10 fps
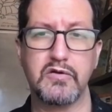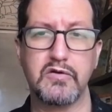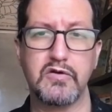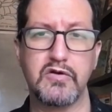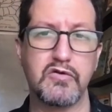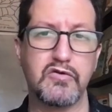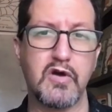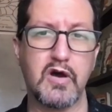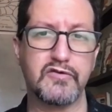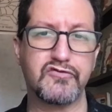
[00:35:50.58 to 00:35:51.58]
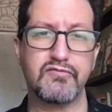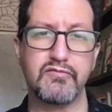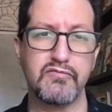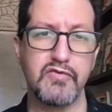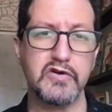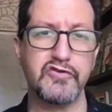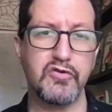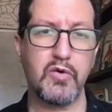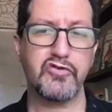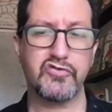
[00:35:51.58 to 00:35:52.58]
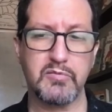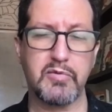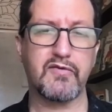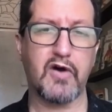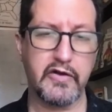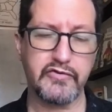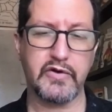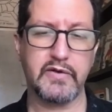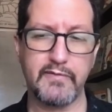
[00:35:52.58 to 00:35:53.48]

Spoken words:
It's really 200 above 100.